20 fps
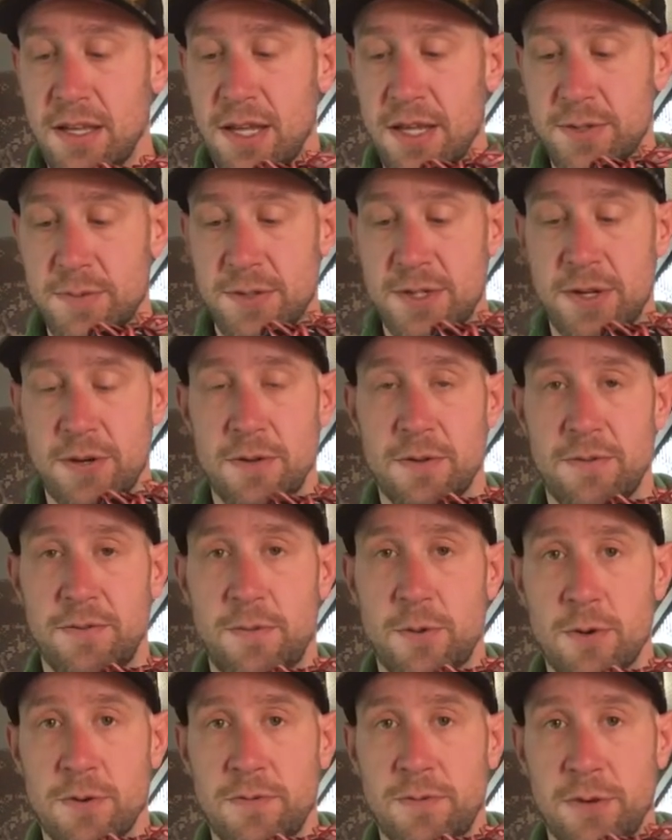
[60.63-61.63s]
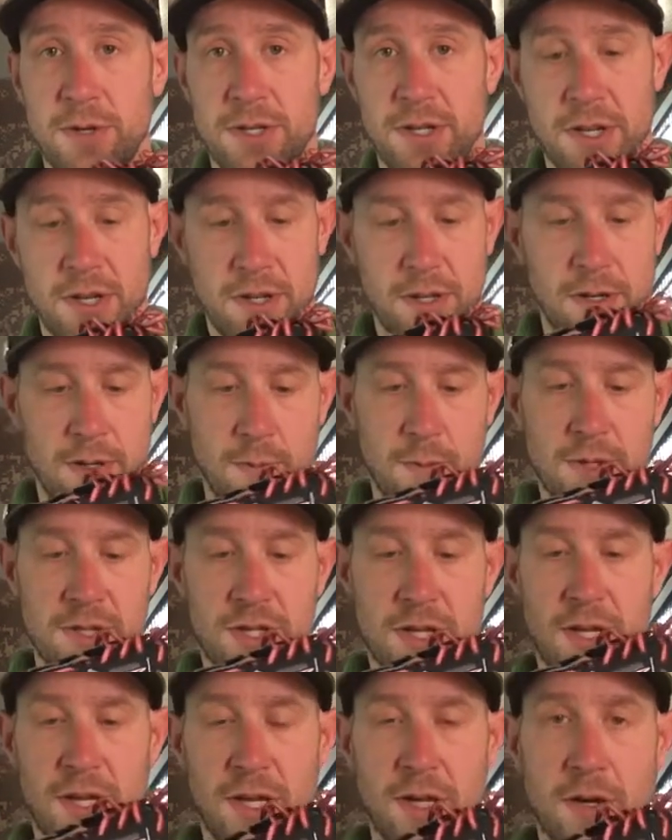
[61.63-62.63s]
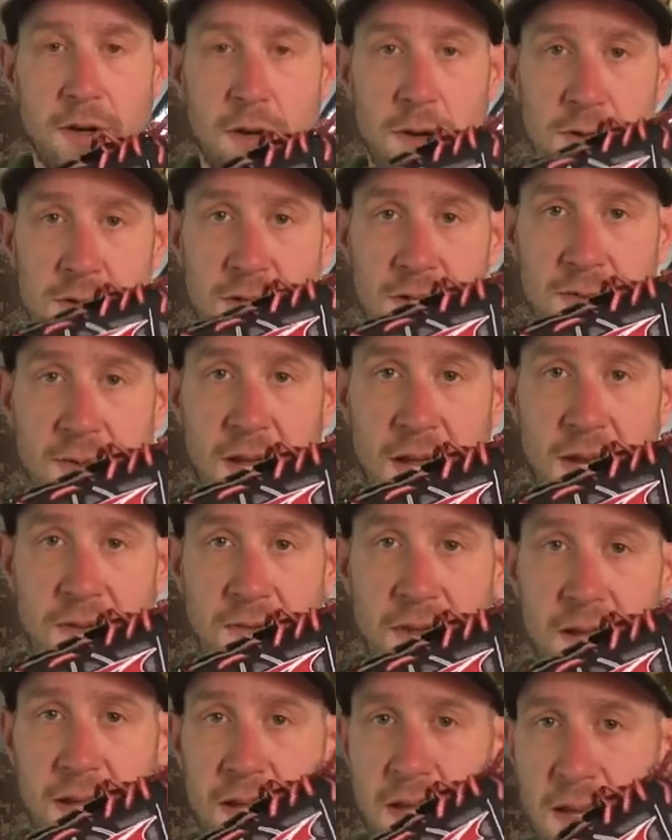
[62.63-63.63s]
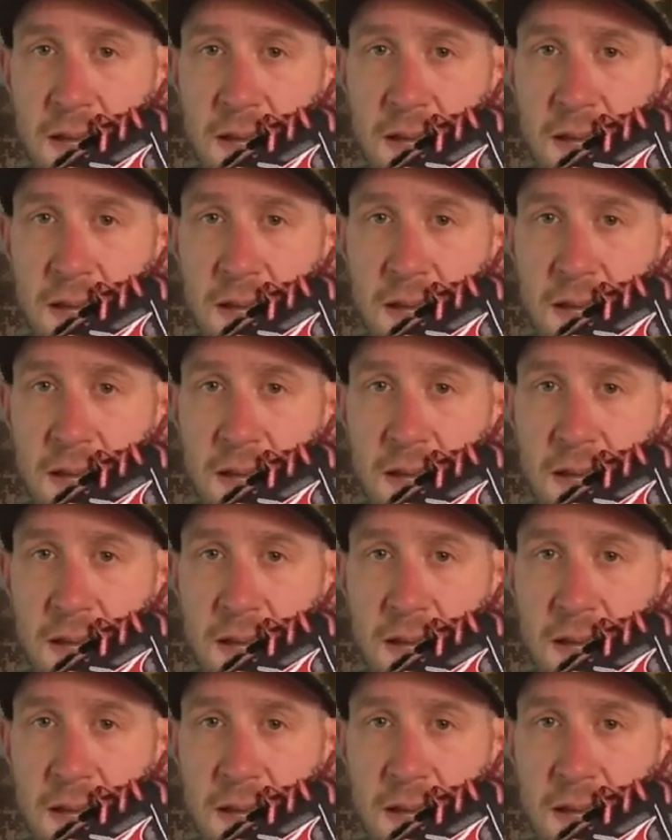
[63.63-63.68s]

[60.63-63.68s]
as what's under the forefoot, which encourages kind of a